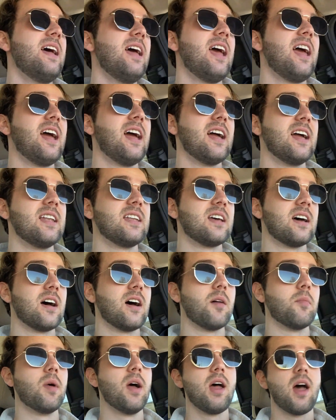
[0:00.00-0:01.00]
and
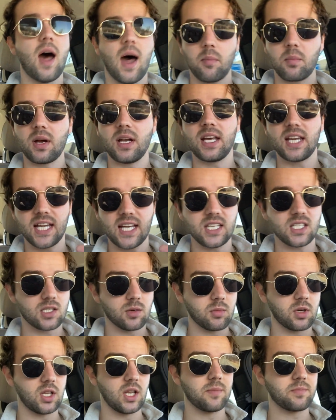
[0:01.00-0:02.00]
um, I'm gonna get
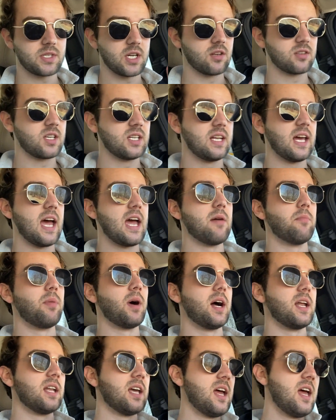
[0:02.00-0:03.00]
some clips here today,
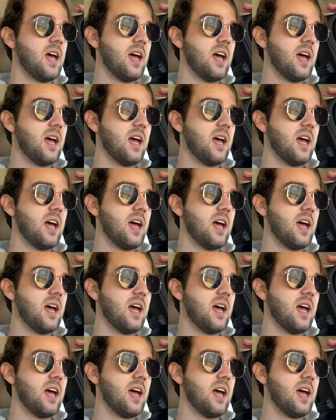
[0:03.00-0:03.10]
but.